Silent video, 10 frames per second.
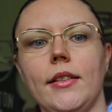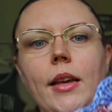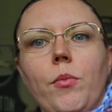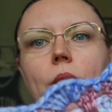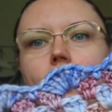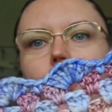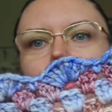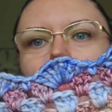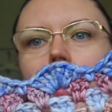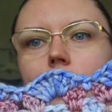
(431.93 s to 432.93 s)
then we
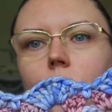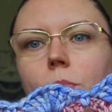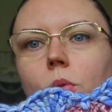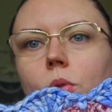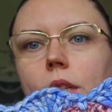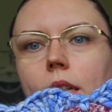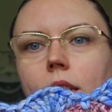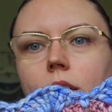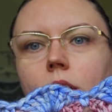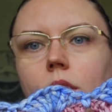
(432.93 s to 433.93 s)
do a little border
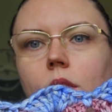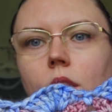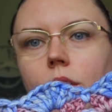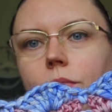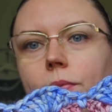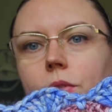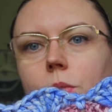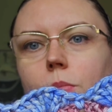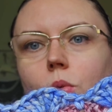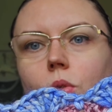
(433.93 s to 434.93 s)
of
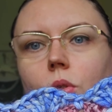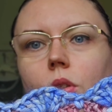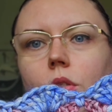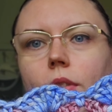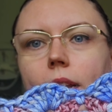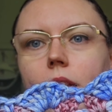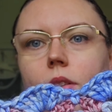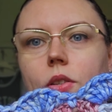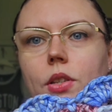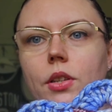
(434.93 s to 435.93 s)
some more granny
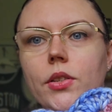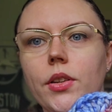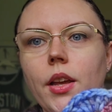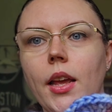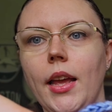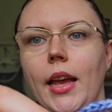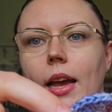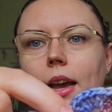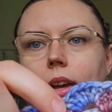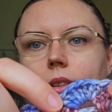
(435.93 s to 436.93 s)
clusters
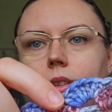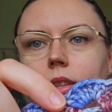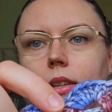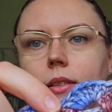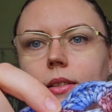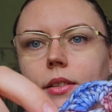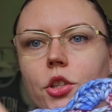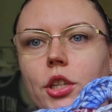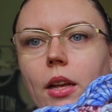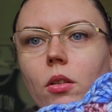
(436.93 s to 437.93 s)
and this
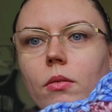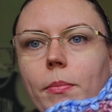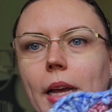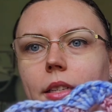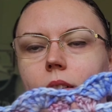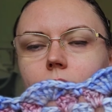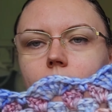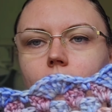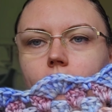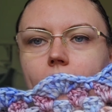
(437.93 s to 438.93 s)
shell pattern
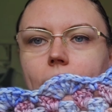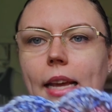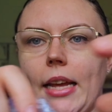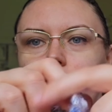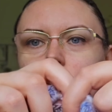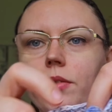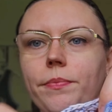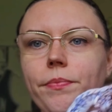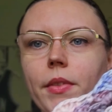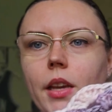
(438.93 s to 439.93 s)
around the edge
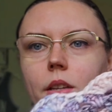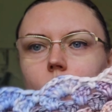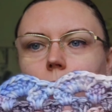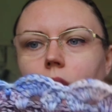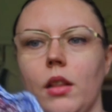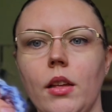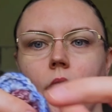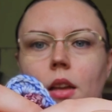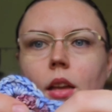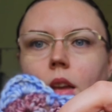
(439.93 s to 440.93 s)
as well.
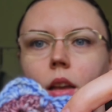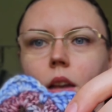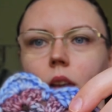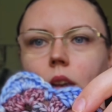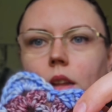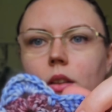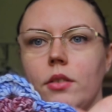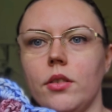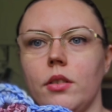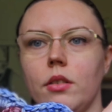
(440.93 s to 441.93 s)

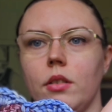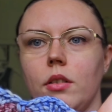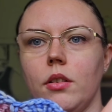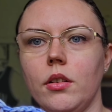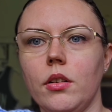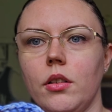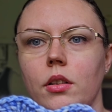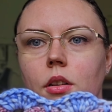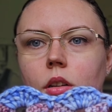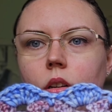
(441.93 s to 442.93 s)
And
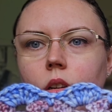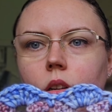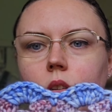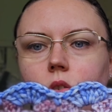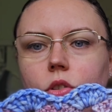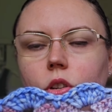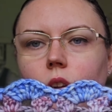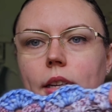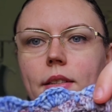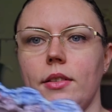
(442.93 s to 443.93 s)
just a
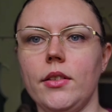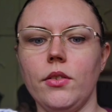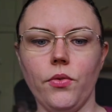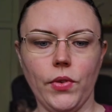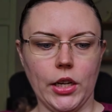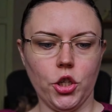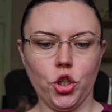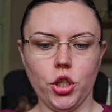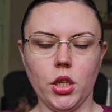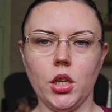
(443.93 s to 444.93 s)
nice
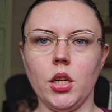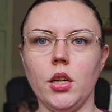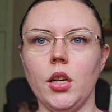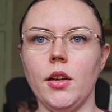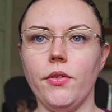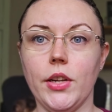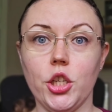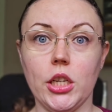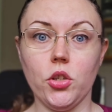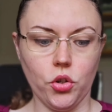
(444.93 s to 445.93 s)

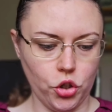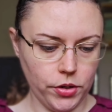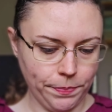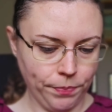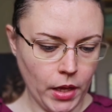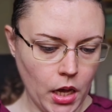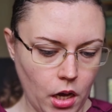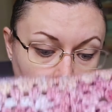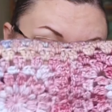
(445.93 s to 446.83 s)
finishing touch, I